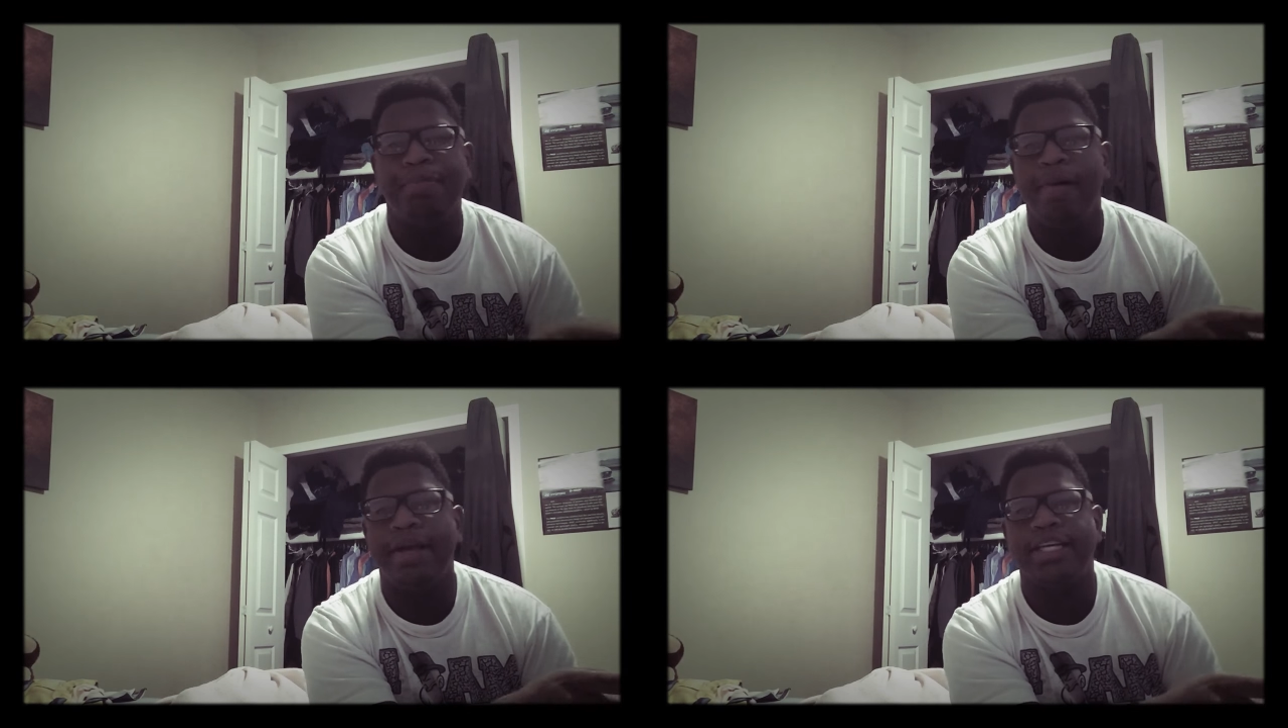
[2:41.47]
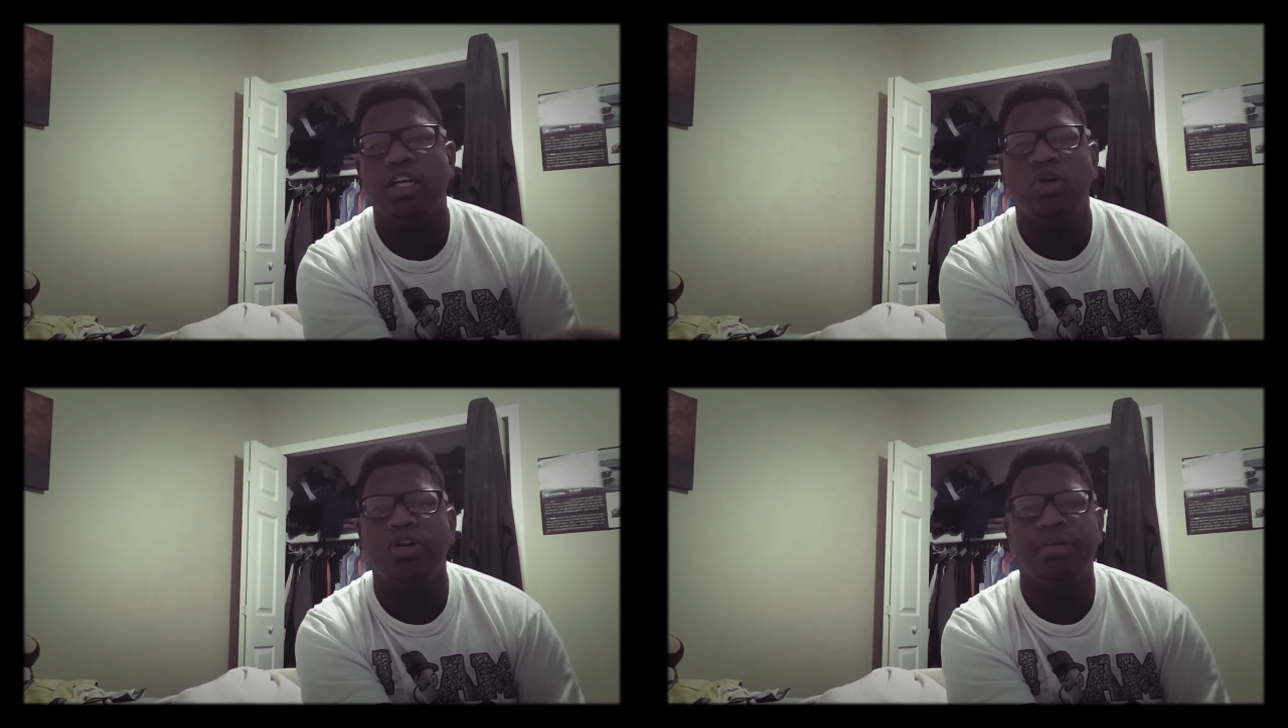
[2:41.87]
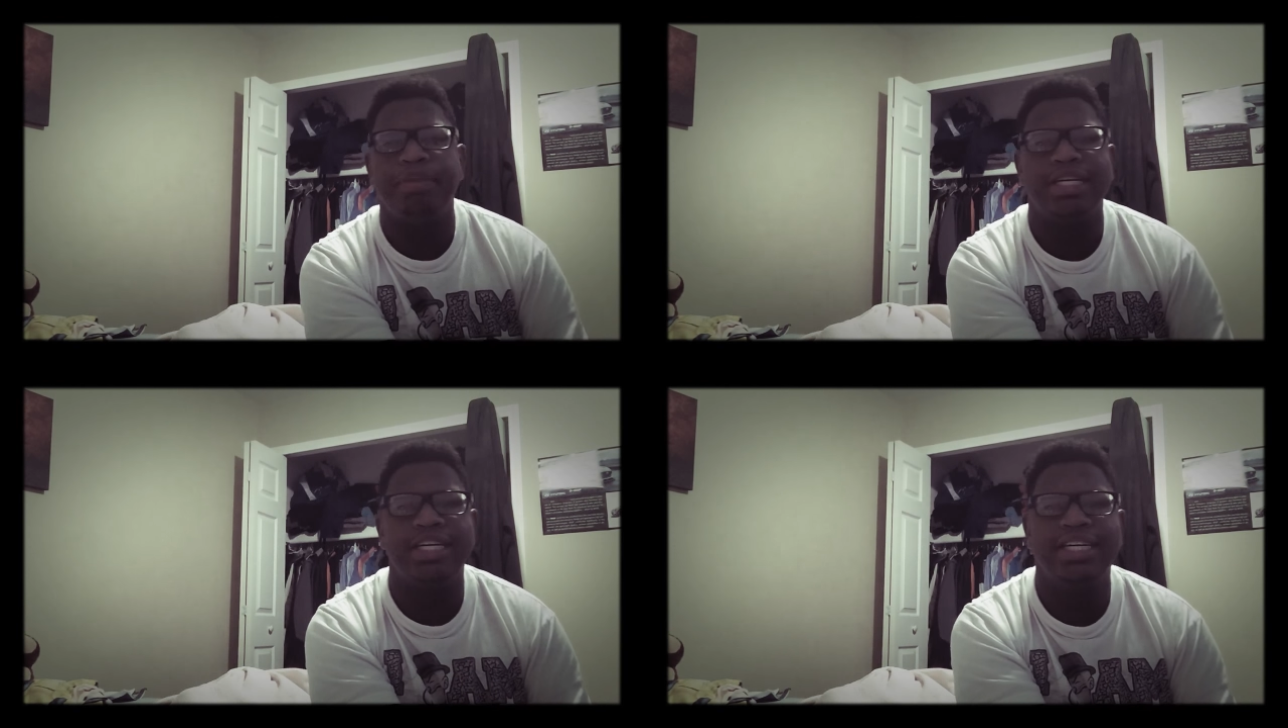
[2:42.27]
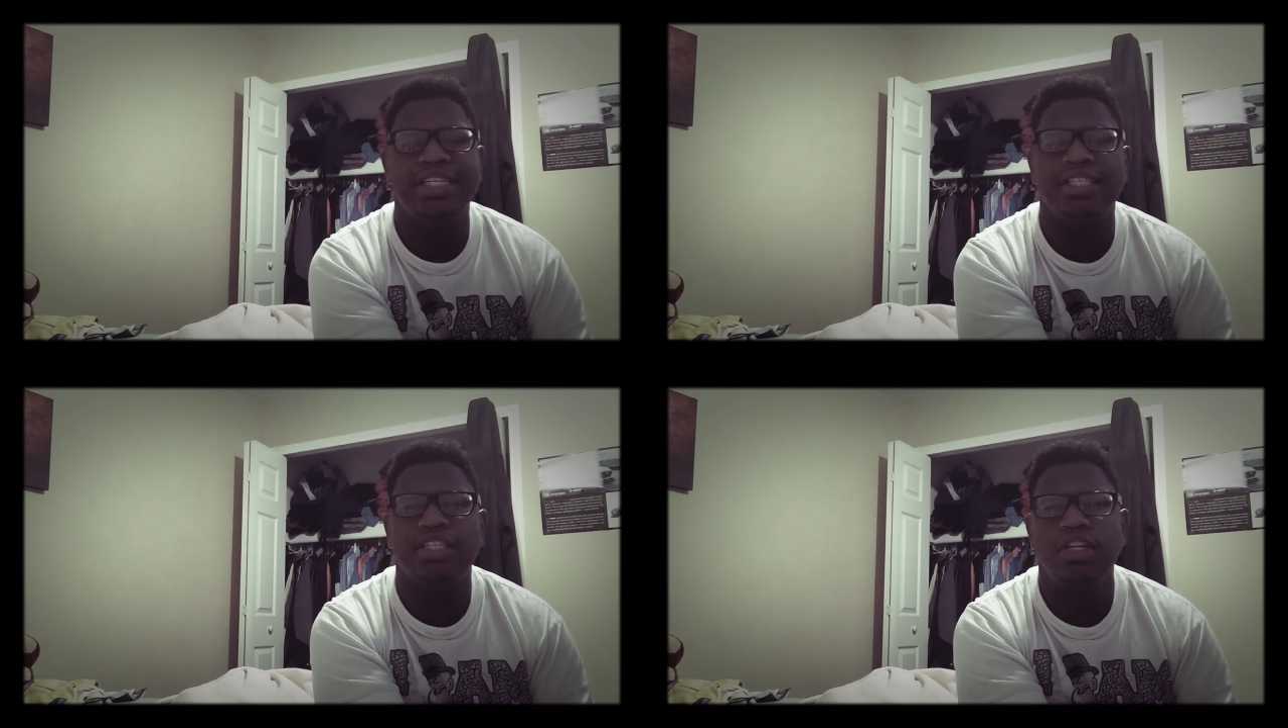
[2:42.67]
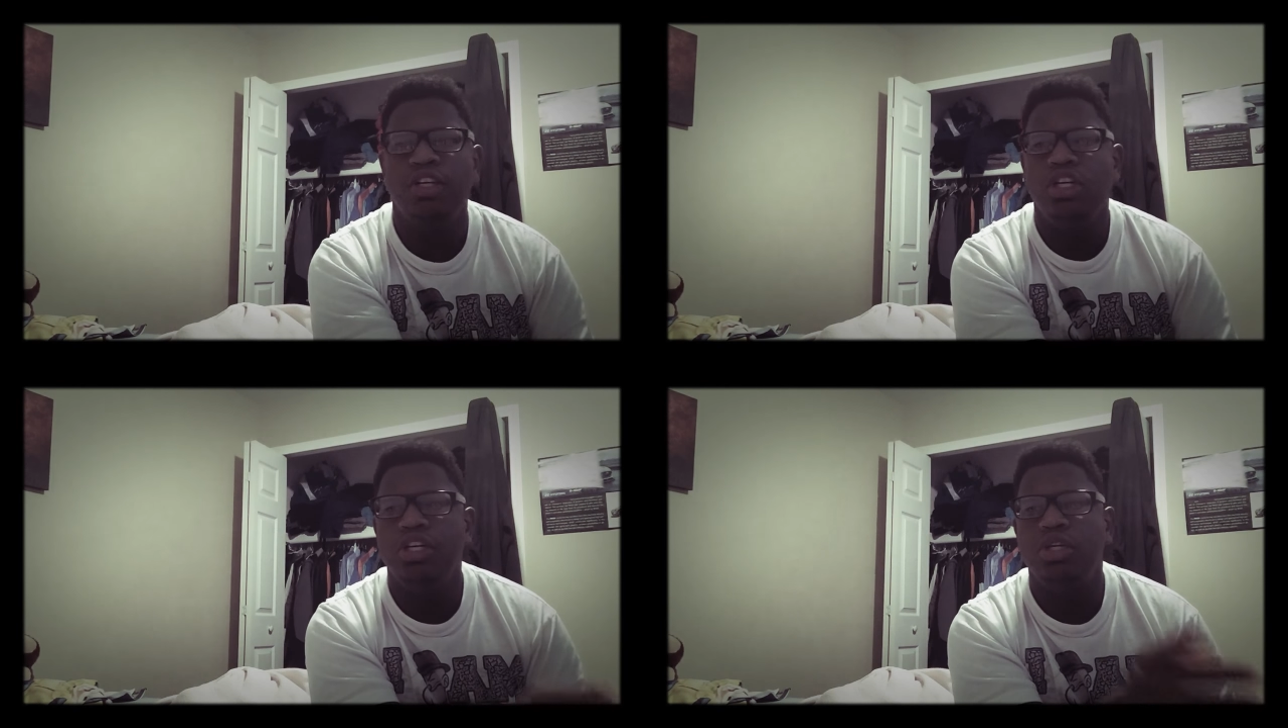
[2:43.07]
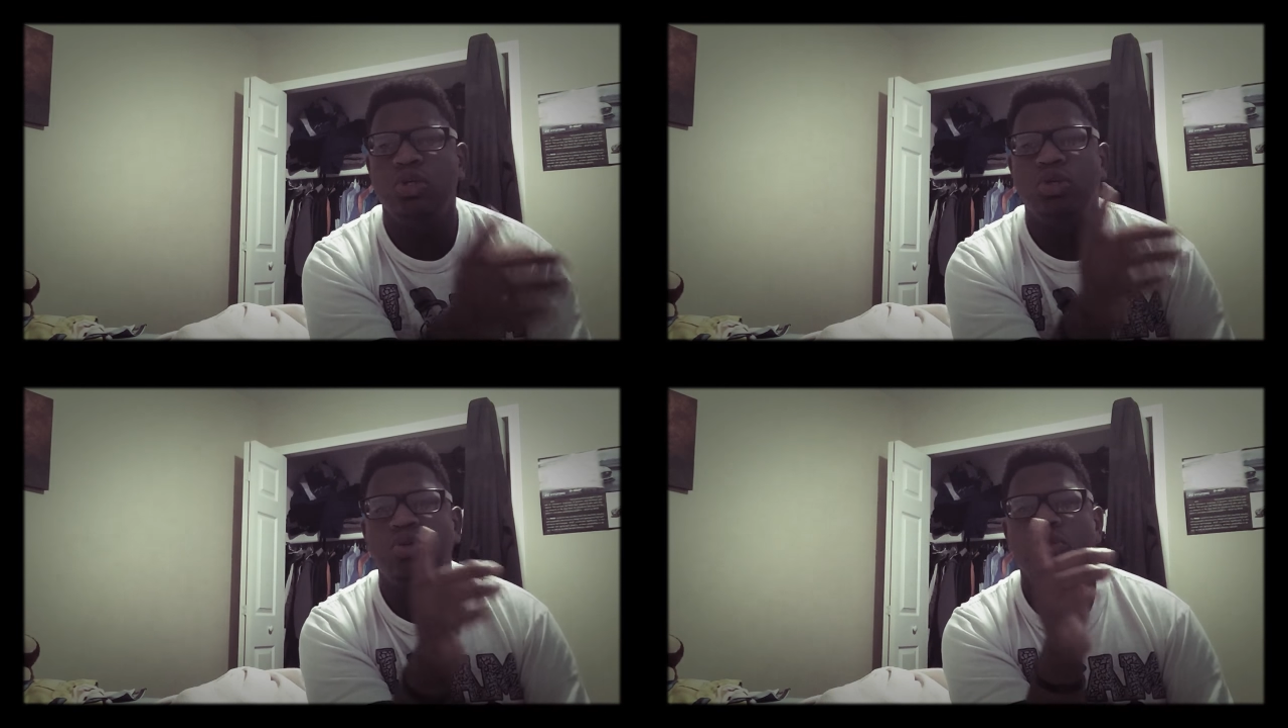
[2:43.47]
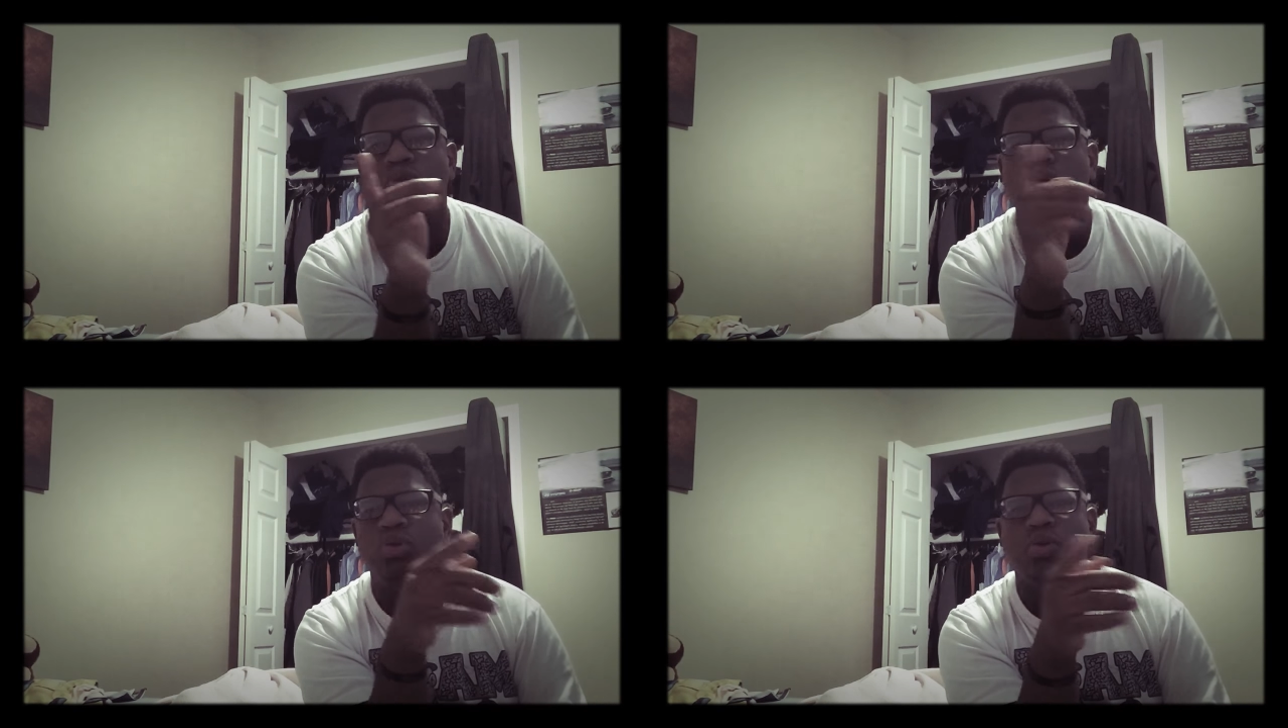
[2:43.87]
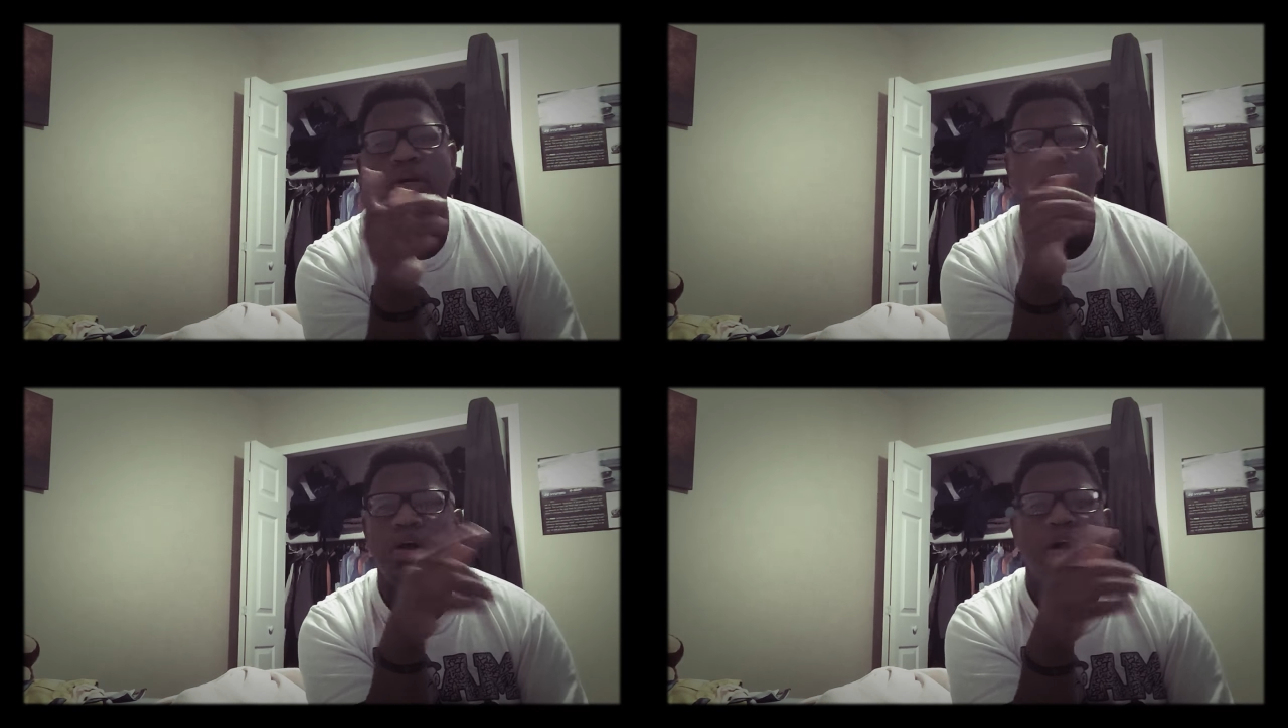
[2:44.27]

this person or because you